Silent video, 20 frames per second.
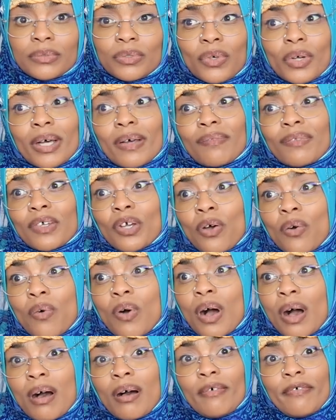We don't have to go
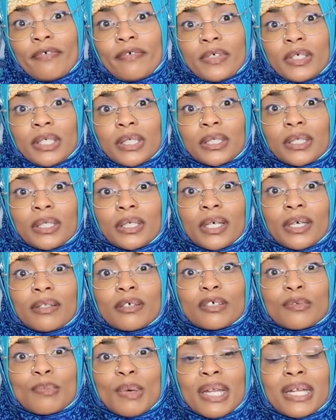off.
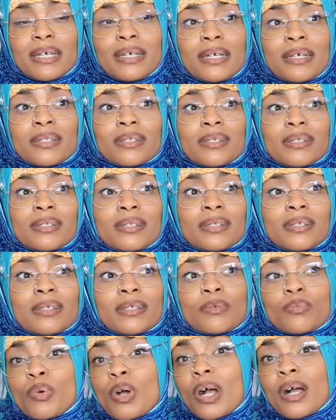And there's many
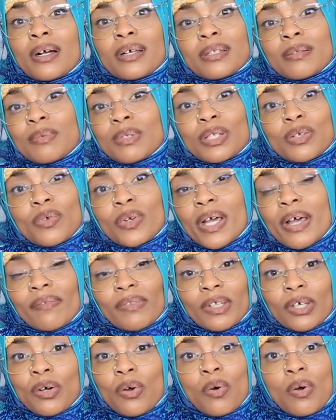instances where our husbands don't
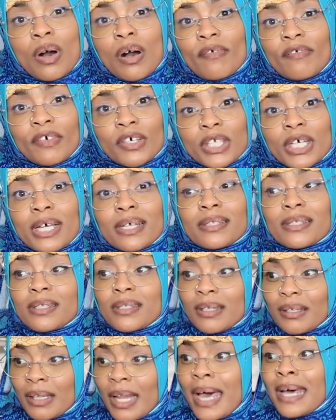have to go off on us.
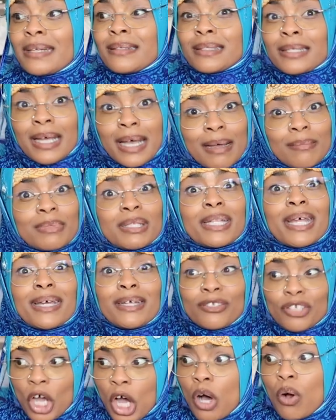And a lot of times
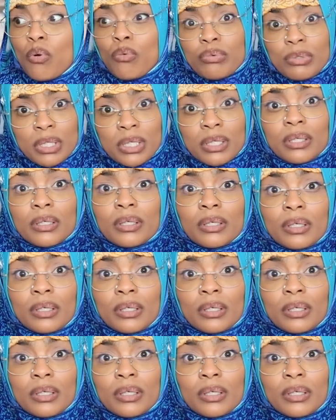they don't.